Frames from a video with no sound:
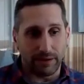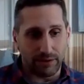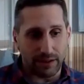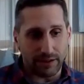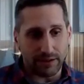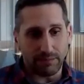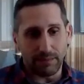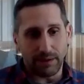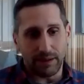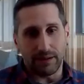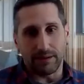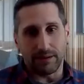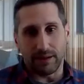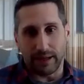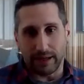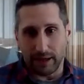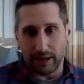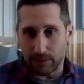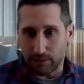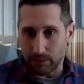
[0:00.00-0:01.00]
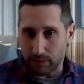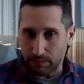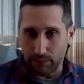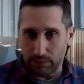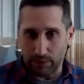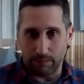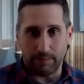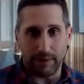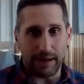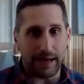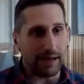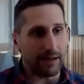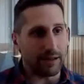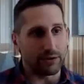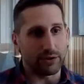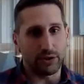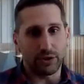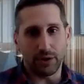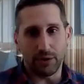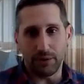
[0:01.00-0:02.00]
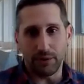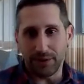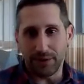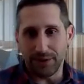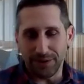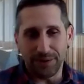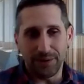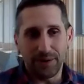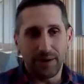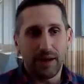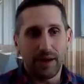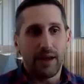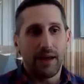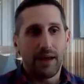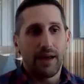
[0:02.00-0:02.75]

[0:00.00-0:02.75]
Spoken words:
trust me, like I'll report back, I'll show you.